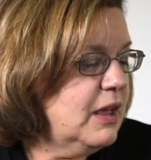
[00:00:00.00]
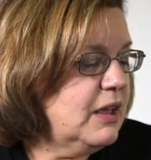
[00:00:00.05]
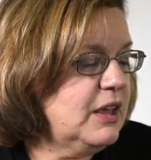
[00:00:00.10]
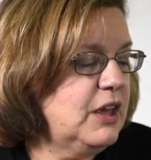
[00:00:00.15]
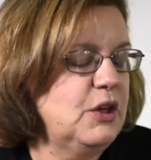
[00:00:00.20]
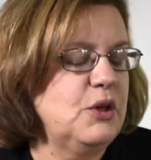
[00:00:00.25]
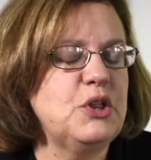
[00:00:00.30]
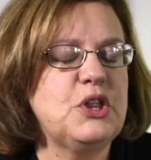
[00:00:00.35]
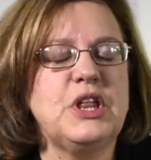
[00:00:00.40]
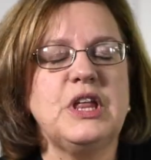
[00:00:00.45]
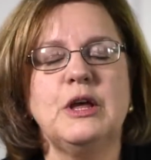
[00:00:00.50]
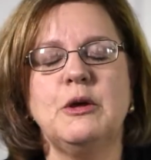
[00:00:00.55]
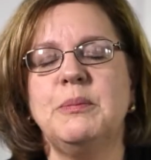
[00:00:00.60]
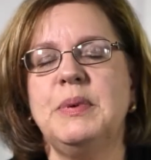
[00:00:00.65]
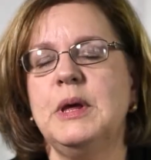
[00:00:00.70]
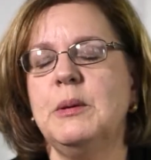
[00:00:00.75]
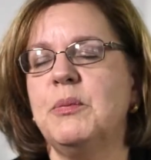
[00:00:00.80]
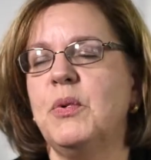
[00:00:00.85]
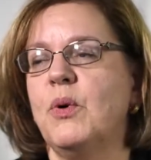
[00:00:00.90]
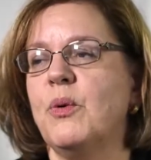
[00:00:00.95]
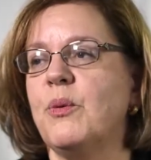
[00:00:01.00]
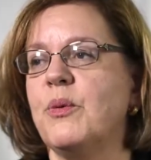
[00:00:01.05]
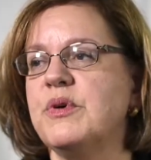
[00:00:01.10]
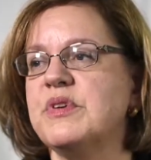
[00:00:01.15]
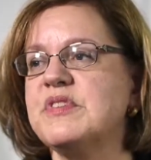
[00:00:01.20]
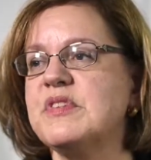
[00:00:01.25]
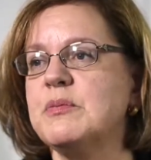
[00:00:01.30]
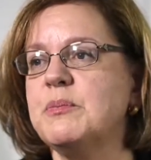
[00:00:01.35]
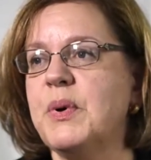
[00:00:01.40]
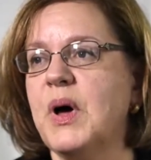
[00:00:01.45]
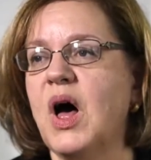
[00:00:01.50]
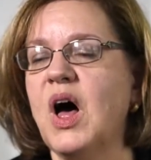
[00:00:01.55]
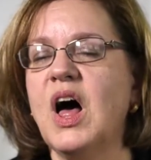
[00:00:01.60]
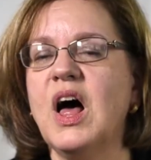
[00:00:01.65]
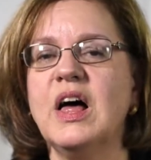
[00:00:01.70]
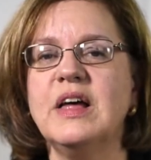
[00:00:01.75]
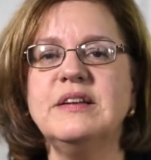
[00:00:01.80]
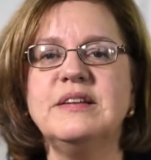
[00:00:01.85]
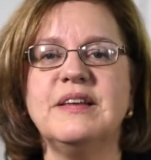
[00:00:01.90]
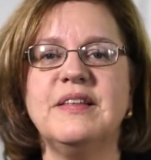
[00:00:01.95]
Usually people
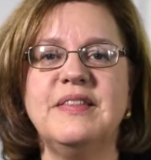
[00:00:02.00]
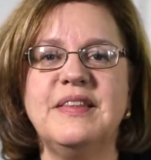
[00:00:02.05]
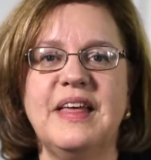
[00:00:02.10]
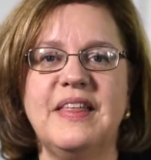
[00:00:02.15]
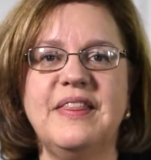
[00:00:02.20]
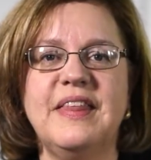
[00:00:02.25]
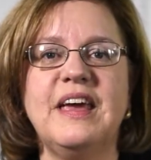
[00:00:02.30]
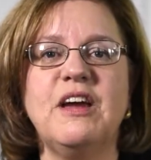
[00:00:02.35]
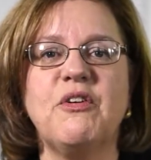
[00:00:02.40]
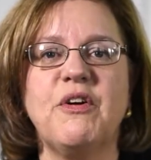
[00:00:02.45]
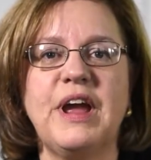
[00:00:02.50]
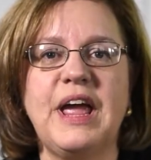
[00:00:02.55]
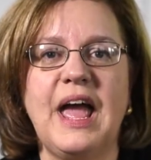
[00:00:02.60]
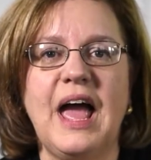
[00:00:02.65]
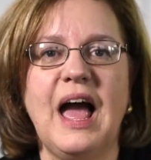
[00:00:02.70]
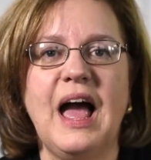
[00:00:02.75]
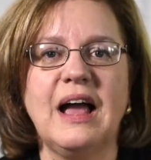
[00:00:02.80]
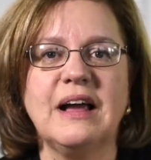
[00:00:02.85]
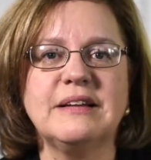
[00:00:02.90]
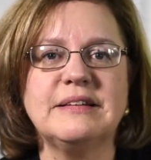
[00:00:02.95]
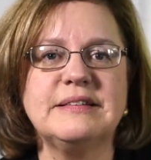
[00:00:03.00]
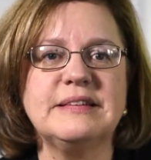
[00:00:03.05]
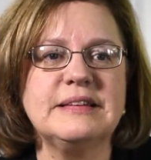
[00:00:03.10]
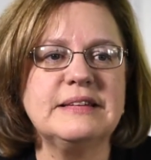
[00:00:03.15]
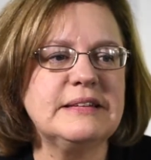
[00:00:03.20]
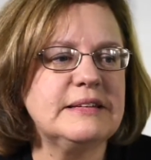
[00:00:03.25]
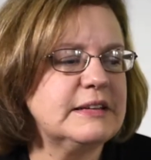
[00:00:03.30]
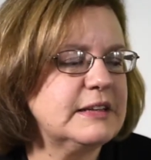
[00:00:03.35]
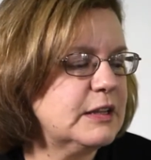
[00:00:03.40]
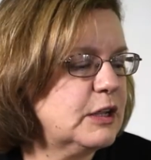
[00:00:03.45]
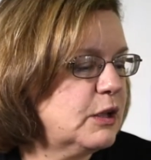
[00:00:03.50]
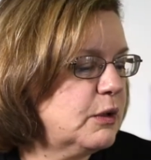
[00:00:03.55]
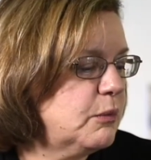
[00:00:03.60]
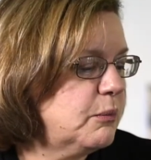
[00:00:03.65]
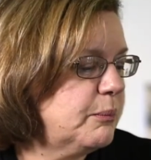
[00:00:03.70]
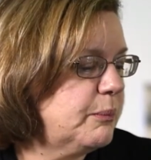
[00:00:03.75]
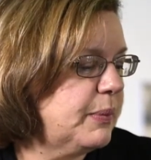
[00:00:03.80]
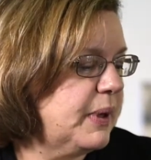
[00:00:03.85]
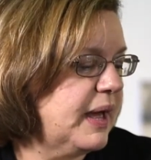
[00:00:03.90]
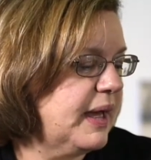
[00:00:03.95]
respond and then they react,
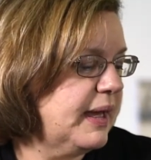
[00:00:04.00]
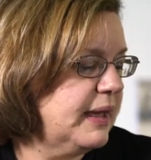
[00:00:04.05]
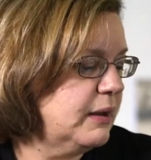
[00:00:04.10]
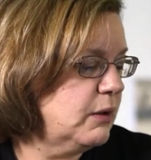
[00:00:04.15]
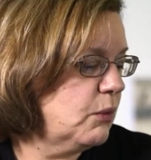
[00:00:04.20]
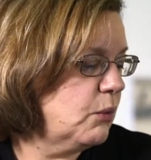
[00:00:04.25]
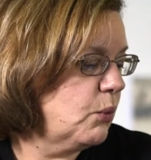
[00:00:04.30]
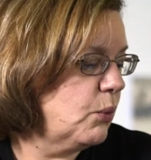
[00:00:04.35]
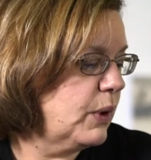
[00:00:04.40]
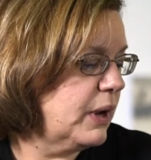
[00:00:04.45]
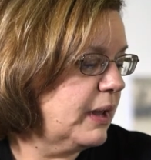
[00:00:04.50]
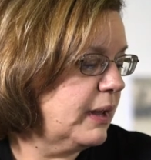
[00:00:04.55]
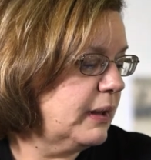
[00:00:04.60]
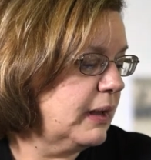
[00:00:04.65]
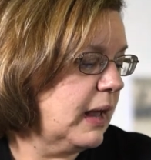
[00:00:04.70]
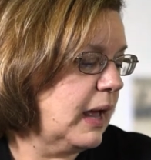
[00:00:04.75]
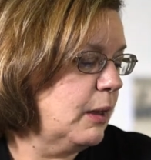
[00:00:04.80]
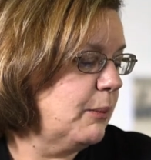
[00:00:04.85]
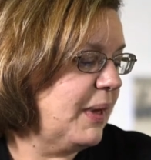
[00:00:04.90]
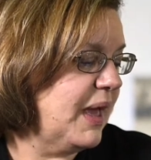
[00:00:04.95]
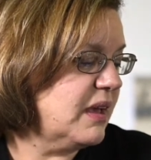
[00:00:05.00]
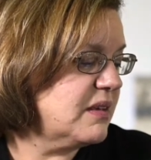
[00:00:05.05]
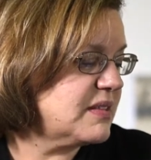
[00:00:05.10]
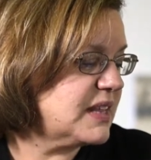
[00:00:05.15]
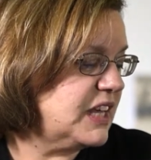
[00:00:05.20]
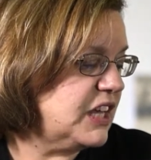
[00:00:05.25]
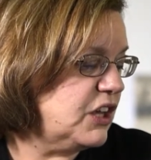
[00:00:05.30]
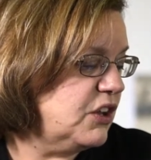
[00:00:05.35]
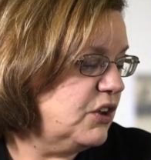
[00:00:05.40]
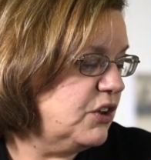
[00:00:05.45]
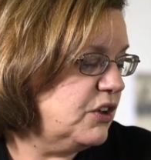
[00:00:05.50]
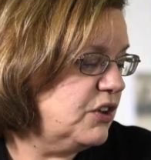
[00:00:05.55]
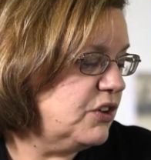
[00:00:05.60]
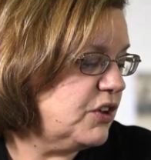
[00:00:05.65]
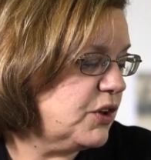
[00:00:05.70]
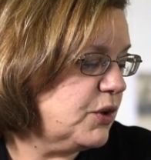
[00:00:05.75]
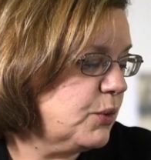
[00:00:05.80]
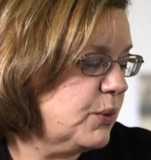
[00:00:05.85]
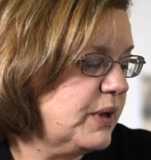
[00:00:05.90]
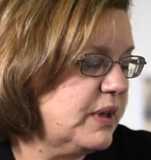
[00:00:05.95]
but what I'm asking you to
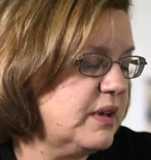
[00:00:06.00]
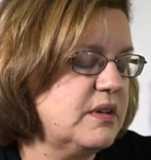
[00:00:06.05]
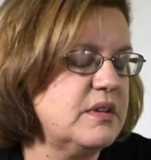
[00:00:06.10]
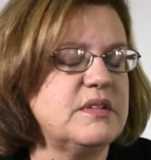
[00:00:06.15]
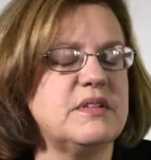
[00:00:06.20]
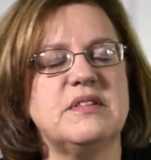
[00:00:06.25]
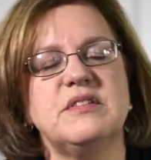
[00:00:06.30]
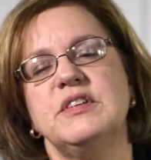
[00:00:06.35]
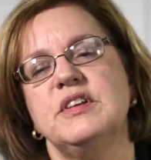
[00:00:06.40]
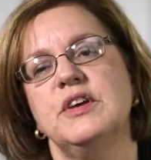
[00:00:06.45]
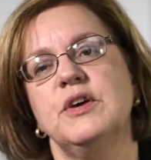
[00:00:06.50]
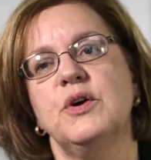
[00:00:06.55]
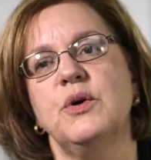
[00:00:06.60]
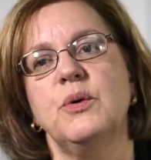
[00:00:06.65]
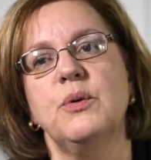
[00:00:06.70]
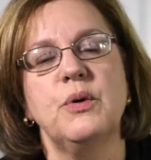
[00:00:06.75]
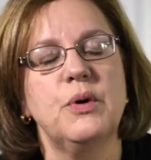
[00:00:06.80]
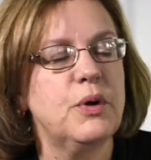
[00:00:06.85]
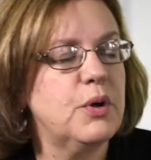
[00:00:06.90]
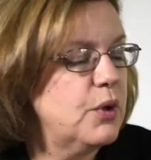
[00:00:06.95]
do is to